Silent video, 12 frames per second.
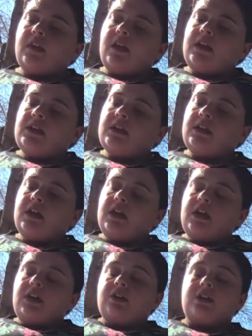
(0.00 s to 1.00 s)
And
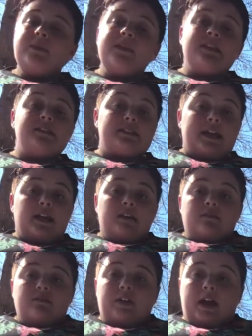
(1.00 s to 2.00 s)
you're going to be in the 2nd
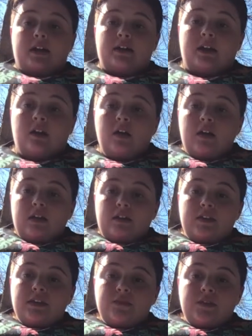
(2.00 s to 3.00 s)
fret. Now,
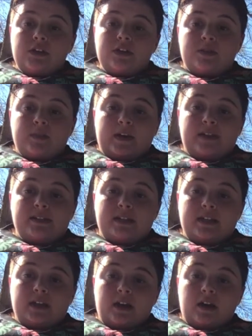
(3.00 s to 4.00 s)
this first space
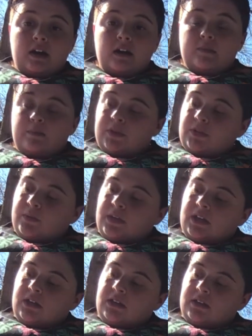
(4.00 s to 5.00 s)
here,
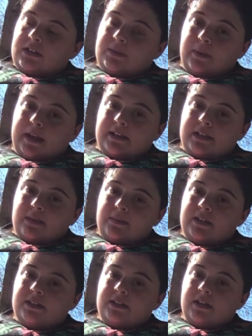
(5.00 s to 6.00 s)
between this plastic
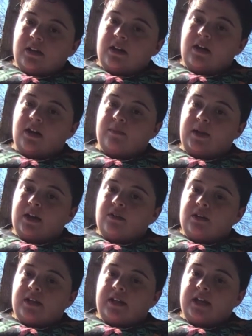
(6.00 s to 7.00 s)
piece here on my
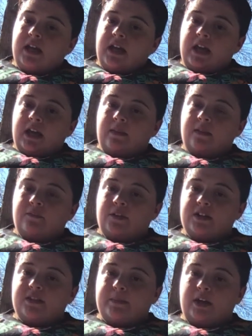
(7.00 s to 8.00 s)
ukulele and the
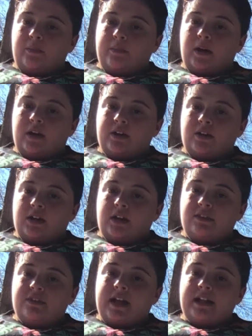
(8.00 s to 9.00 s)
first metal bar
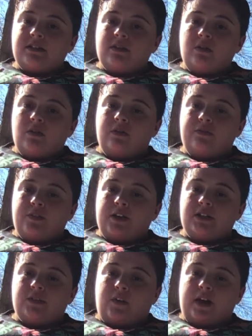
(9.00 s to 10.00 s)
underneath, that's the whole
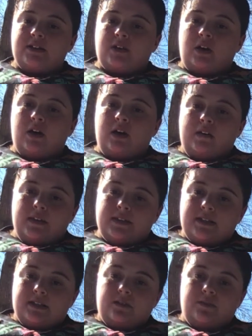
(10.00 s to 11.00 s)
1st fret. So all of
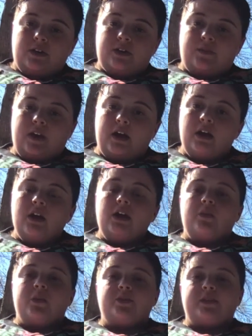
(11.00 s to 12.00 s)
this is the 1st fret,
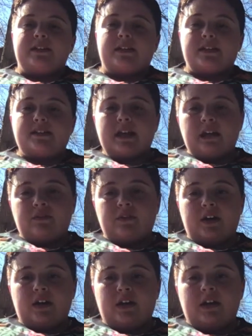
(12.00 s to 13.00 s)
which means the 2nd
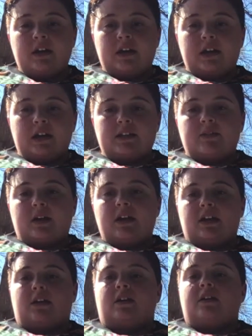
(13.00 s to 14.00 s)
fret is right
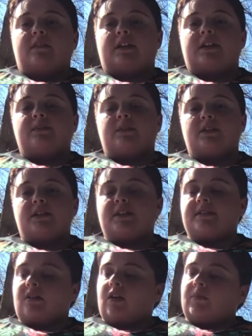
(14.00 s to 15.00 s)
here, and that's where D
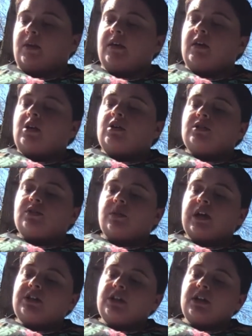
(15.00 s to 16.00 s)
is going to be. So we're
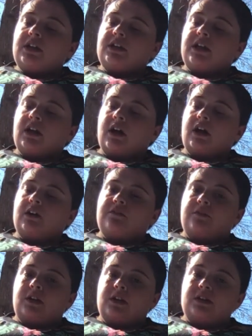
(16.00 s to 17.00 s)
actually going to take our
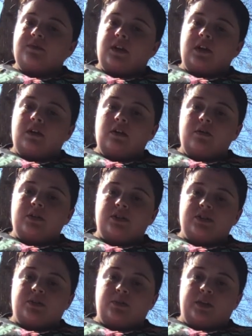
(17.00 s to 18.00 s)
first finger, which
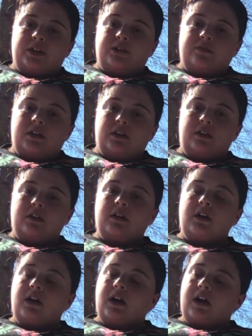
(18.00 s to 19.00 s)
is your pointer finger,
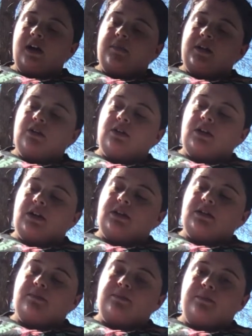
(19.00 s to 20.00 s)
and you're going to
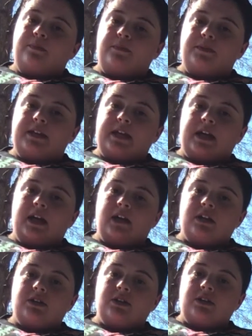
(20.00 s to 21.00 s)
take it
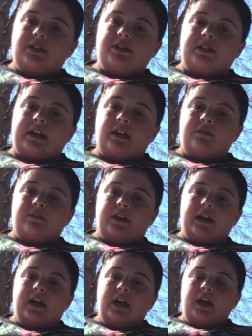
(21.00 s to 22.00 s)
to the 2nd
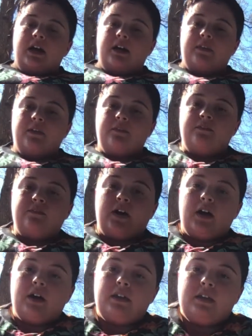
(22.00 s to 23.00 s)
fret on the
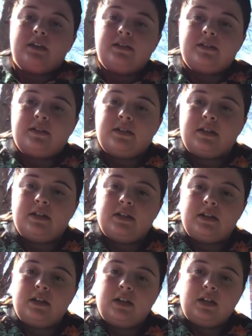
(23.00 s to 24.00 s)
farthest
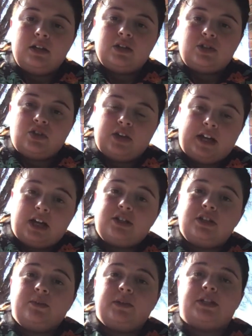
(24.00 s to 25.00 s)
string,
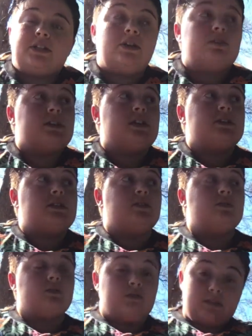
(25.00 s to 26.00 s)
actually the one that's closest
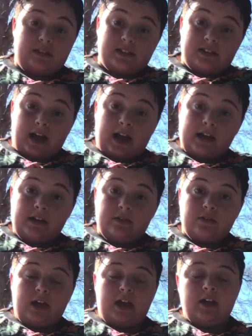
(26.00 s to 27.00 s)
to the sky,
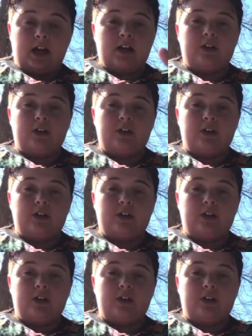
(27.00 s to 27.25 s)
okay, not